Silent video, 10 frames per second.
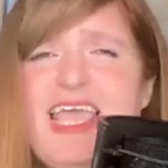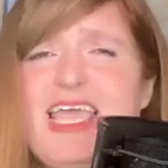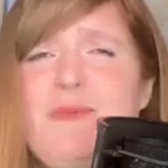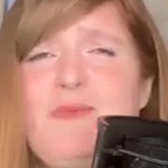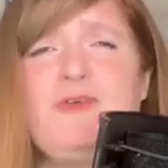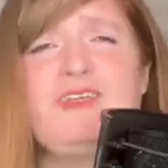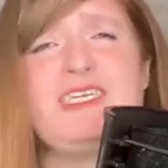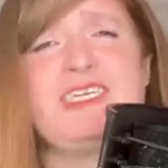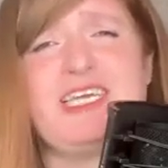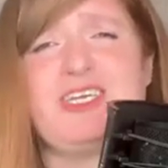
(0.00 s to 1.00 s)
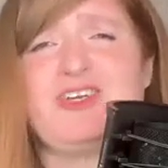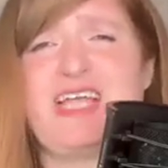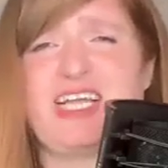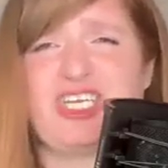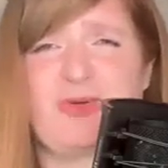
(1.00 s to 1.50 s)
he moved into
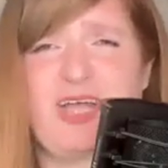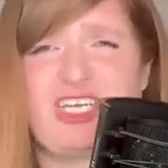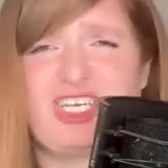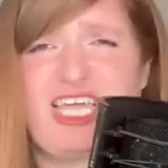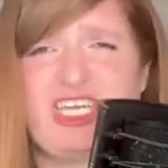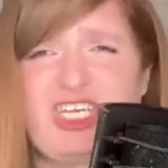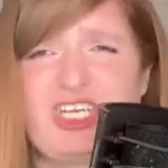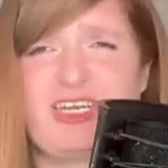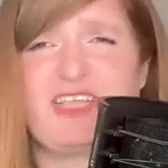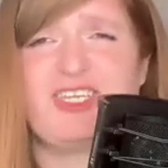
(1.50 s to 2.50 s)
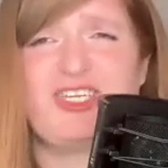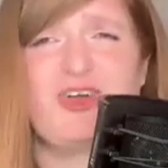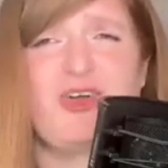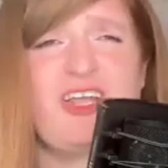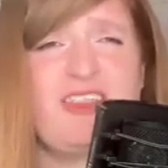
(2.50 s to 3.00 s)
international education at the
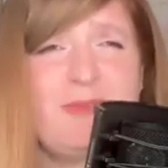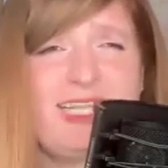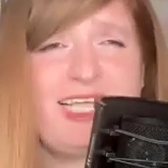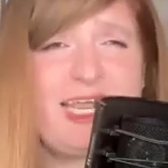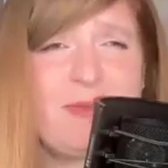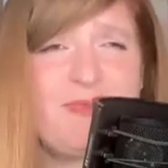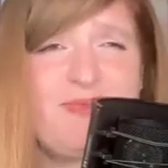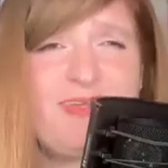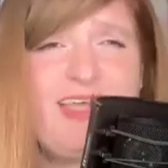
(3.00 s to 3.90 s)
turn of the millennium,